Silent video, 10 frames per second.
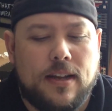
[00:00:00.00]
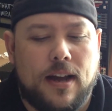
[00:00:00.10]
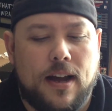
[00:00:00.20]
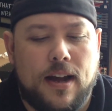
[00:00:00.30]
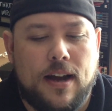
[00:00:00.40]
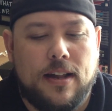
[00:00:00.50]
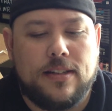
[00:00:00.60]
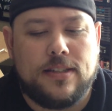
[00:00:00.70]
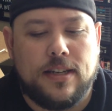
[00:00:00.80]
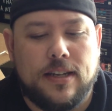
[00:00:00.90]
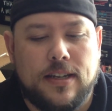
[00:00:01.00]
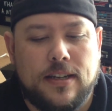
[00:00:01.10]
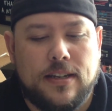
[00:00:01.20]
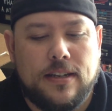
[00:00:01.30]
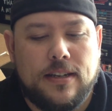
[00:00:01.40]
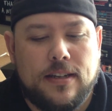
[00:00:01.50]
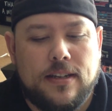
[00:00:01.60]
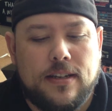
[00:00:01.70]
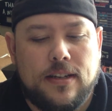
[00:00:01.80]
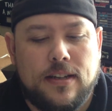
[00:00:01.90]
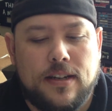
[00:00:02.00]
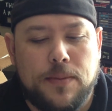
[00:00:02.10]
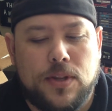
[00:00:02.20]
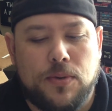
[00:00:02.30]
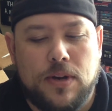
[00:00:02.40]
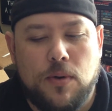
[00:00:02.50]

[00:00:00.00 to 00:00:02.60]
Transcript: Uh, let's see. Number three,